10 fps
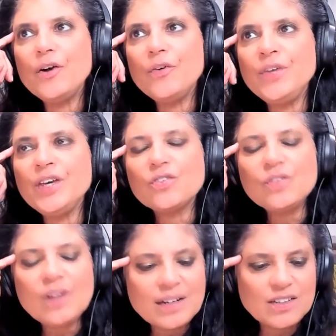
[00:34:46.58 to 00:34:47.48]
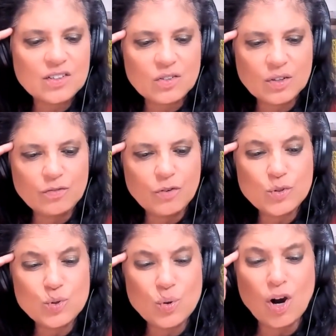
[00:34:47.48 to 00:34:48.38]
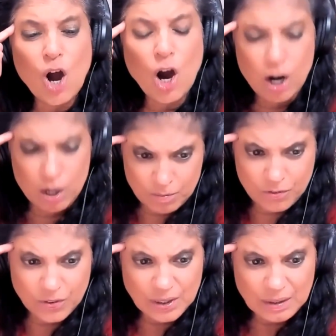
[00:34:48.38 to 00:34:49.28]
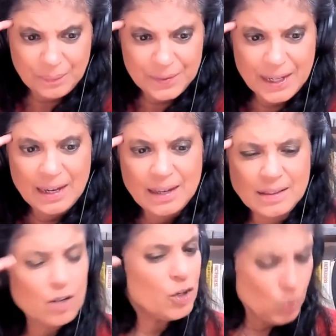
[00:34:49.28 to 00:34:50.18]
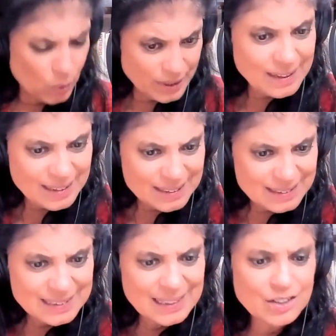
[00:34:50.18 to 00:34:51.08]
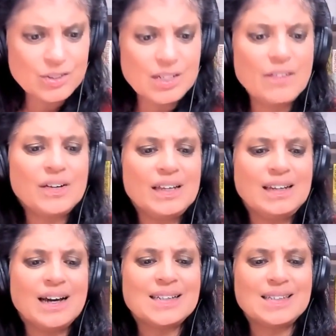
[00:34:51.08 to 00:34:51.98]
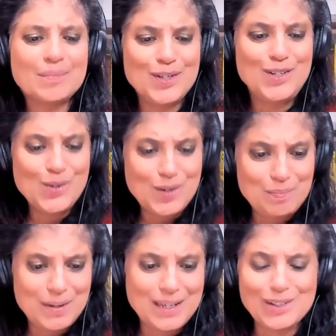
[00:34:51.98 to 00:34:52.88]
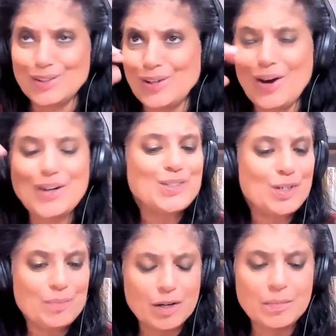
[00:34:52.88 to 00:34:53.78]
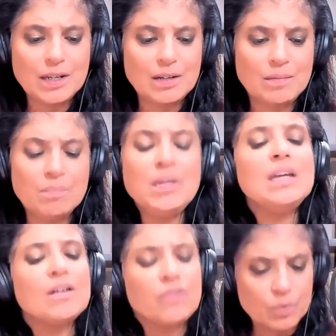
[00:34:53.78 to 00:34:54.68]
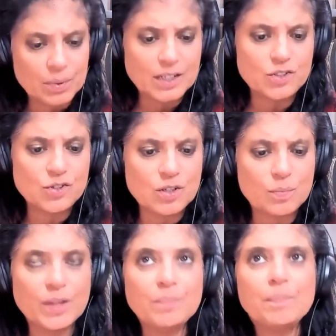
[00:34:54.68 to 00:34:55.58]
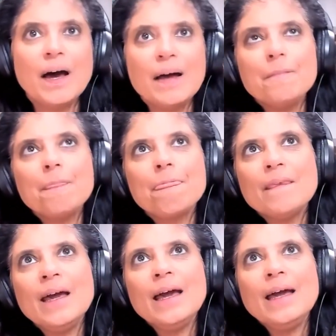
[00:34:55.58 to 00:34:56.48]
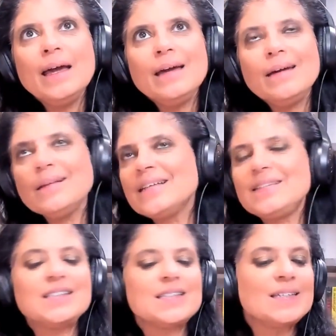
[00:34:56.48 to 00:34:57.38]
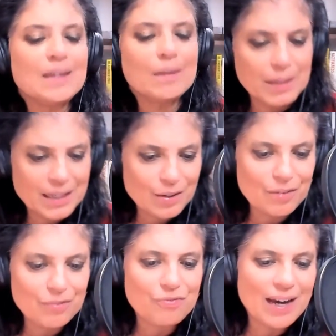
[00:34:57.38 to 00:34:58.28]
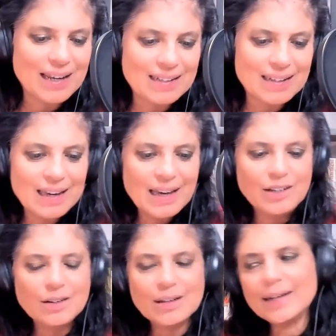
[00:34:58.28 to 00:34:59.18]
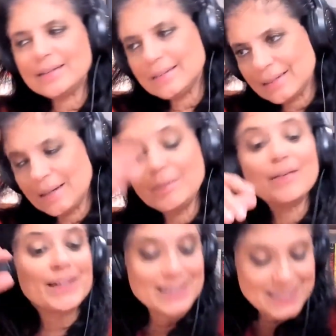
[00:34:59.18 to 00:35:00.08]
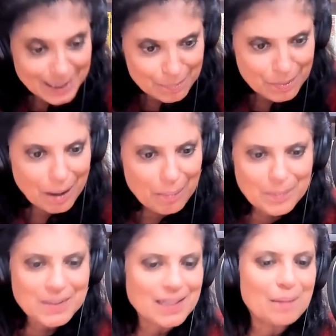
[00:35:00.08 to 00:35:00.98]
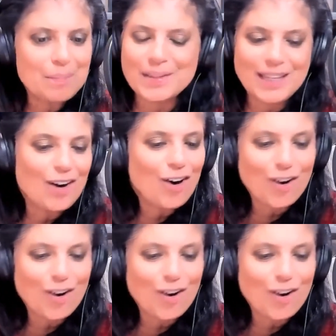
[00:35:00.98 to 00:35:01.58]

These are not necessarily folks who are harmful. They're annoying. They're definitely not someone you can be in a long-term committed, meaningful relationship with, but let's say it's a sibling or a friend. You're like, I'm never going to take a problem to them, but they are